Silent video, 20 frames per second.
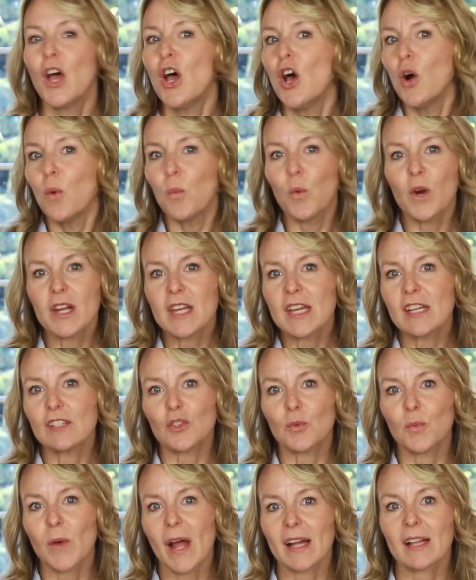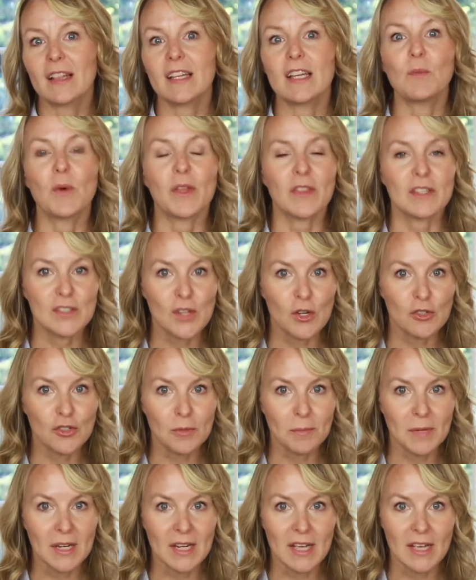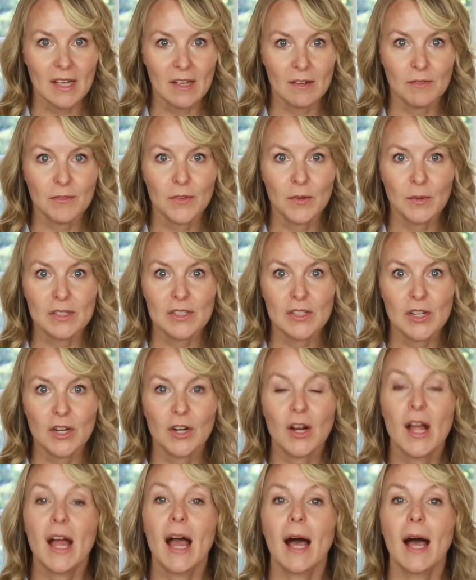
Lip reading: Working directly with a social media influencer,